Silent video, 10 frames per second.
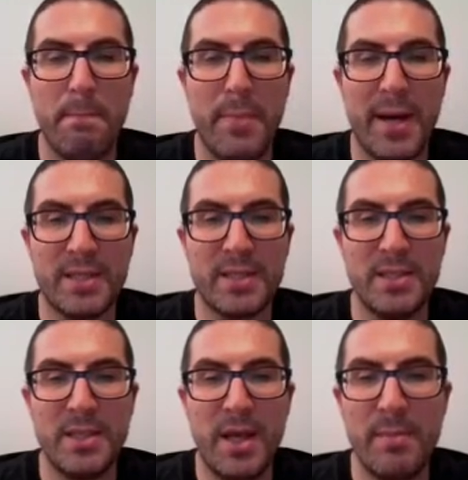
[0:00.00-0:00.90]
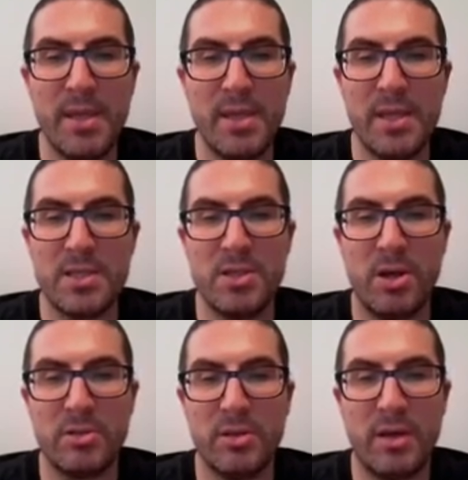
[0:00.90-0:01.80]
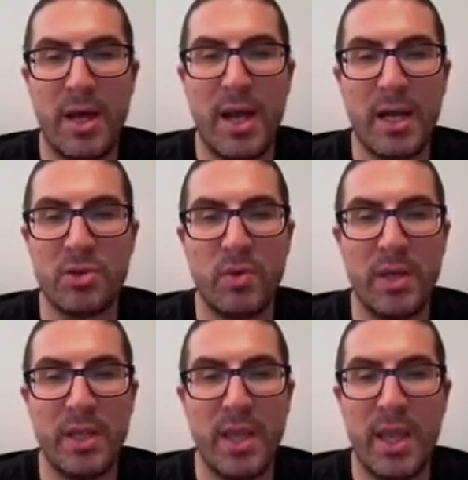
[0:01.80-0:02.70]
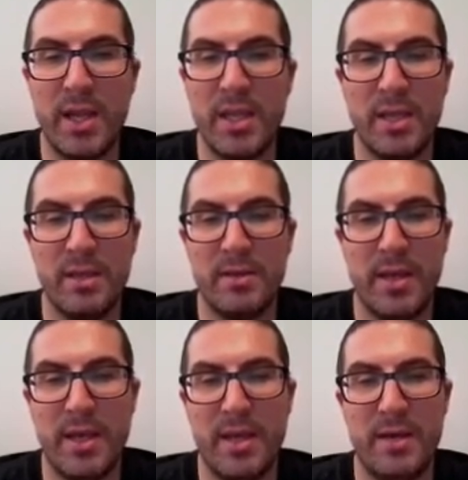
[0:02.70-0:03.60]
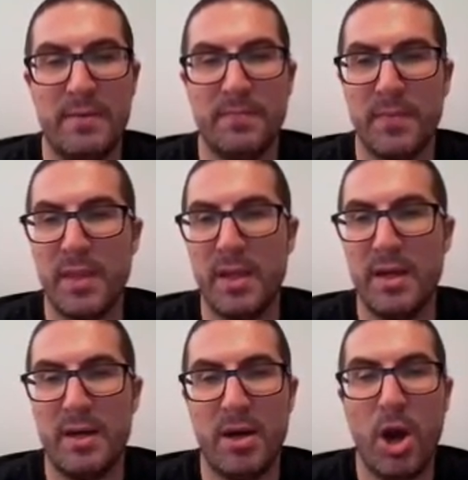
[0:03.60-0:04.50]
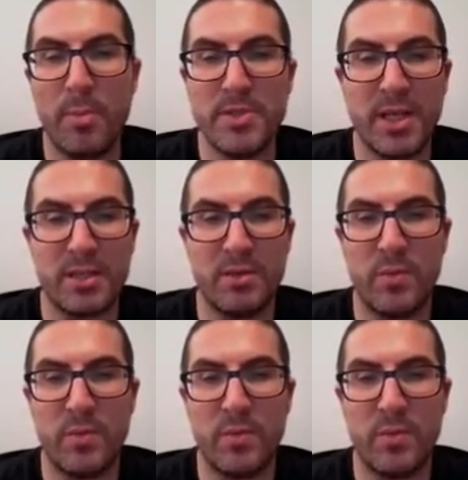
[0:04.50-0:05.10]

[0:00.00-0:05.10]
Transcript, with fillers: but the dummy is not actually any uh, uh, object